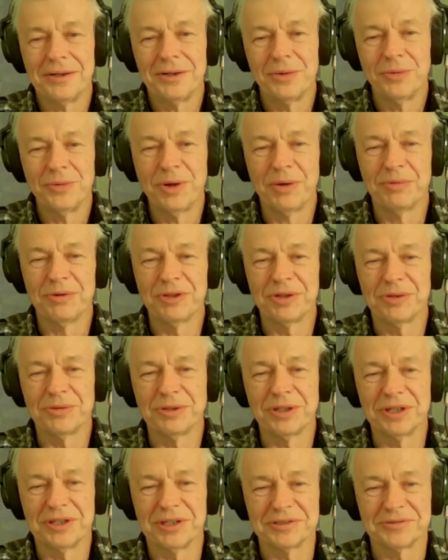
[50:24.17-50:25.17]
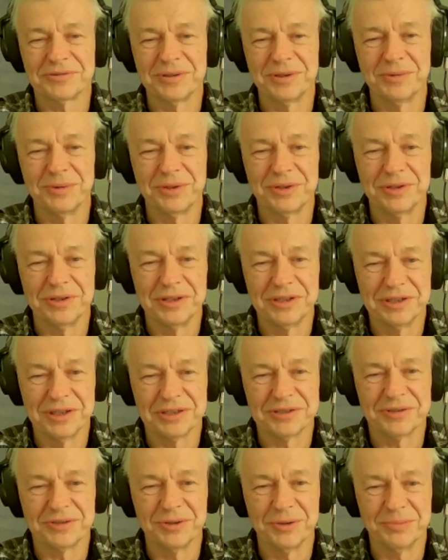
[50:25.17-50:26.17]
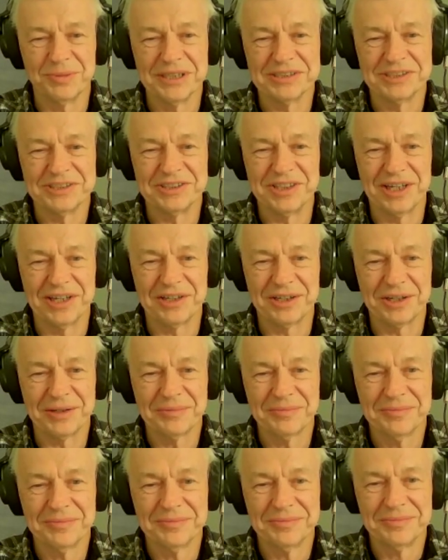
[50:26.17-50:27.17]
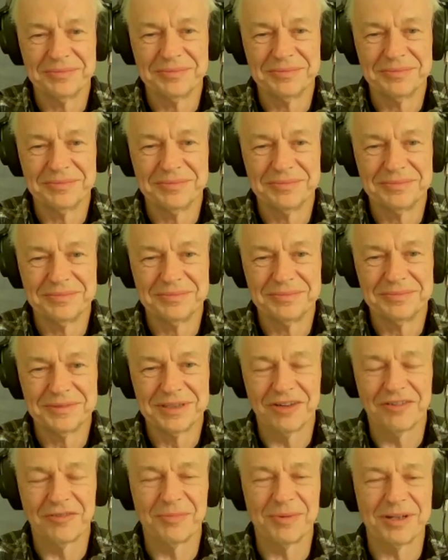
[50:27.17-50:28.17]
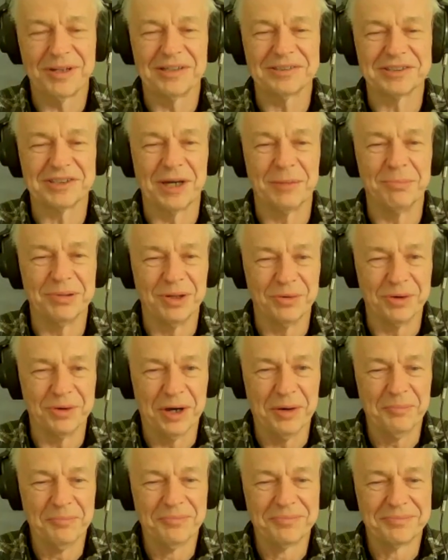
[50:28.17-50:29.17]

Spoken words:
we were the only country with an industrial base standing. Everybody else got blown up.